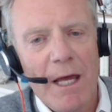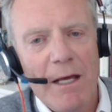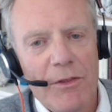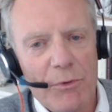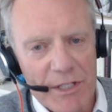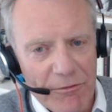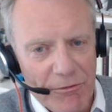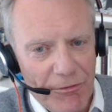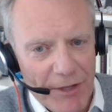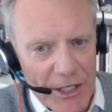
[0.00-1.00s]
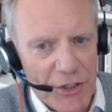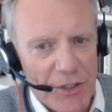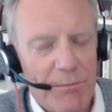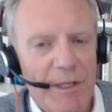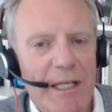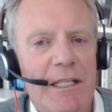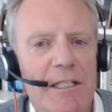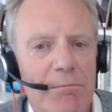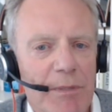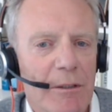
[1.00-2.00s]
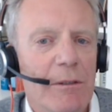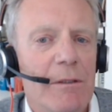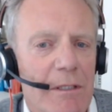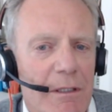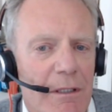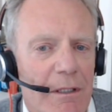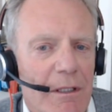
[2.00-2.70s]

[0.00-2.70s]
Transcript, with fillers: Yeah. There was inflation beginning to build.